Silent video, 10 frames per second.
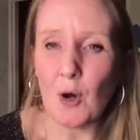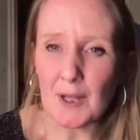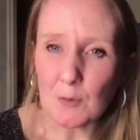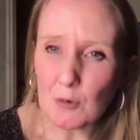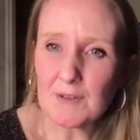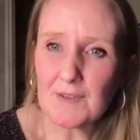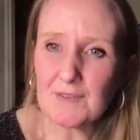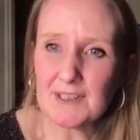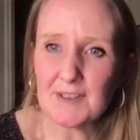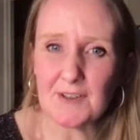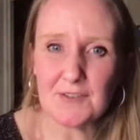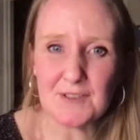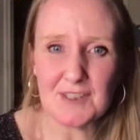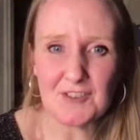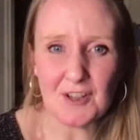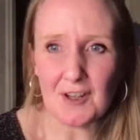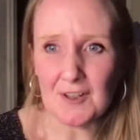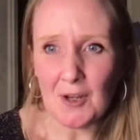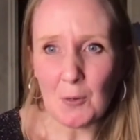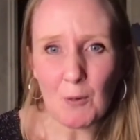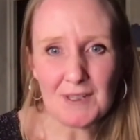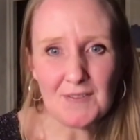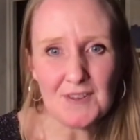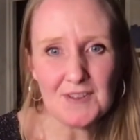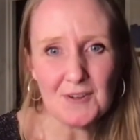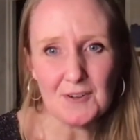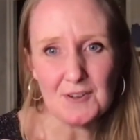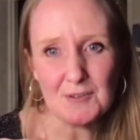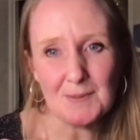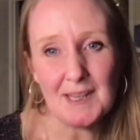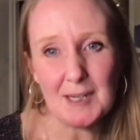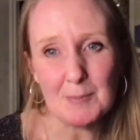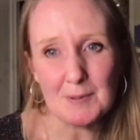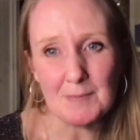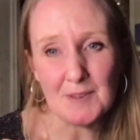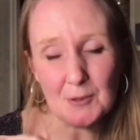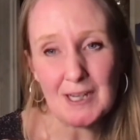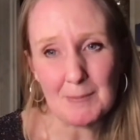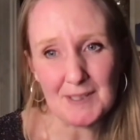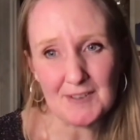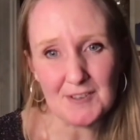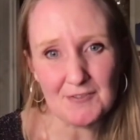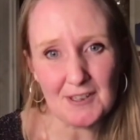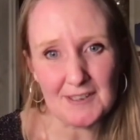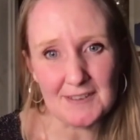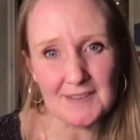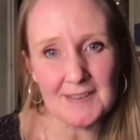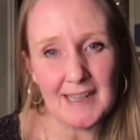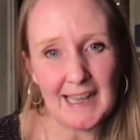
And all of the videos feature one of the songs from the album that you're helping us to fund